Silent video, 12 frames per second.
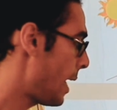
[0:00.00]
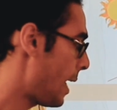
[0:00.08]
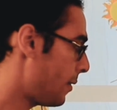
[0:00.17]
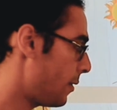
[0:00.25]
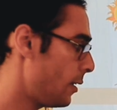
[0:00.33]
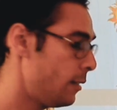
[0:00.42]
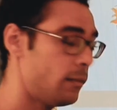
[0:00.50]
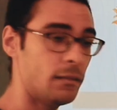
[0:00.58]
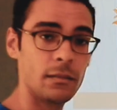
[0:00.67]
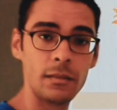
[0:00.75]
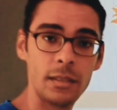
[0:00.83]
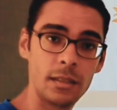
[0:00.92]
And then
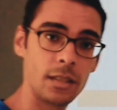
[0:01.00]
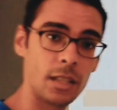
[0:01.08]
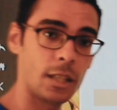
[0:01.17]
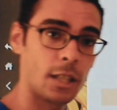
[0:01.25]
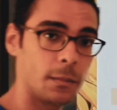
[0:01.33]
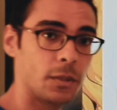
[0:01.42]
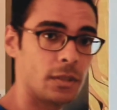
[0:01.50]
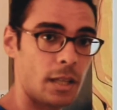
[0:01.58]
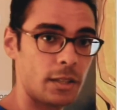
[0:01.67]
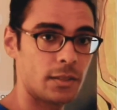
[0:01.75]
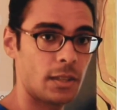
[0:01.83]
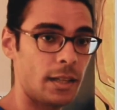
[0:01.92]
the carbon
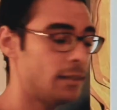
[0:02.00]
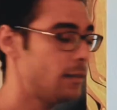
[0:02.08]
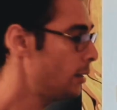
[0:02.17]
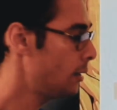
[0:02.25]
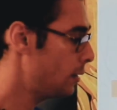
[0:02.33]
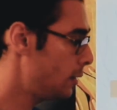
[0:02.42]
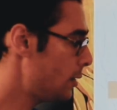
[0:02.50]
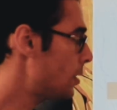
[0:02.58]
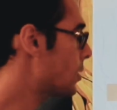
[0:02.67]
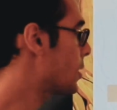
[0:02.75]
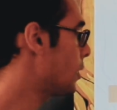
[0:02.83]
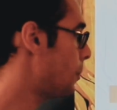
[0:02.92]
dioxide, this
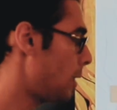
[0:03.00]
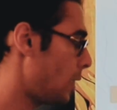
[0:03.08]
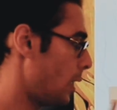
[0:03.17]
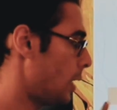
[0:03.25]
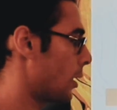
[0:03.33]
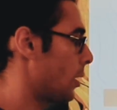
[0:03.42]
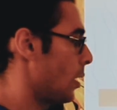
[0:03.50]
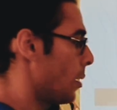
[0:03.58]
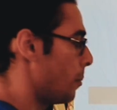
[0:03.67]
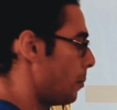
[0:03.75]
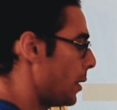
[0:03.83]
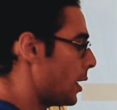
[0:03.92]
is gonna be here
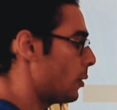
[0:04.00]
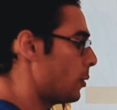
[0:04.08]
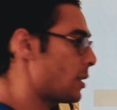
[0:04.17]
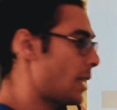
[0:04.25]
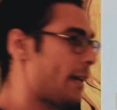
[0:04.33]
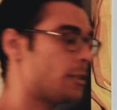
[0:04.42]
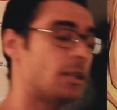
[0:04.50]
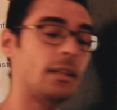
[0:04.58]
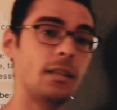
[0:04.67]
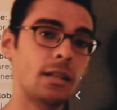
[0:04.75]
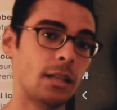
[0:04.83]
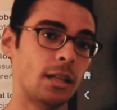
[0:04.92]
because actually
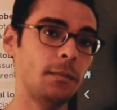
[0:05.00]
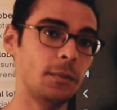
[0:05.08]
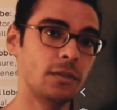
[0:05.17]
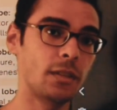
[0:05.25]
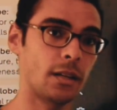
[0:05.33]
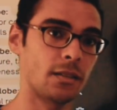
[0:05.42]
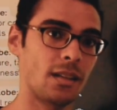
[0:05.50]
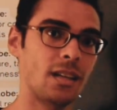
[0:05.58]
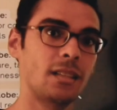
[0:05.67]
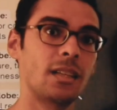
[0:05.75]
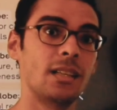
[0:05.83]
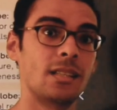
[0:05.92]
the carbon
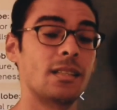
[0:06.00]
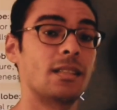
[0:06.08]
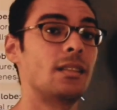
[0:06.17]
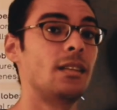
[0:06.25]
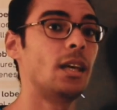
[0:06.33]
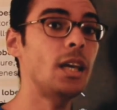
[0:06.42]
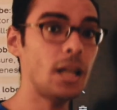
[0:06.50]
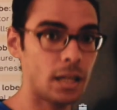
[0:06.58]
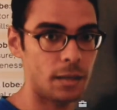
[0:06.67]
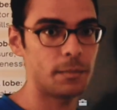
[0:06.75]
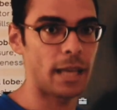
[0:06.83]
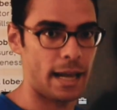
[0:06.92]
dioxide is in the
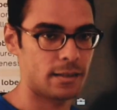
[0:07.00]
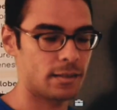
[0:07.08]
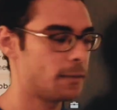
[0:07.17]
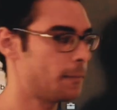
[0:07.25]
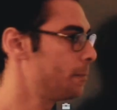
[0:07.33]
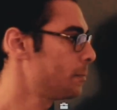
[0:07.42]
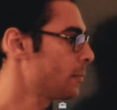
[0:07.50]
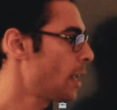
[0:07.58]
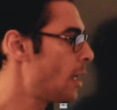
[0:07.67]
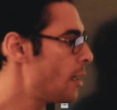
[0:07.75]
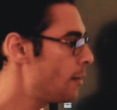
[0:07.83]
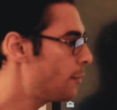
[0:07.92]
income gas.
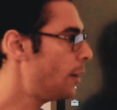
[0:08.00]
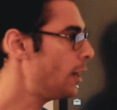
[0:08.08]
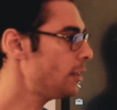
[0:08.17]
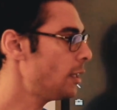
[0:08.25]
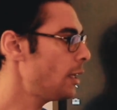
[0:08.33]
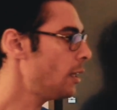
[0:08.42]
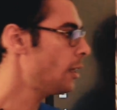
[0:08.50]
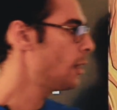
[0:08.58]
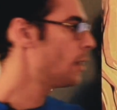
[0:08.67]
Finally,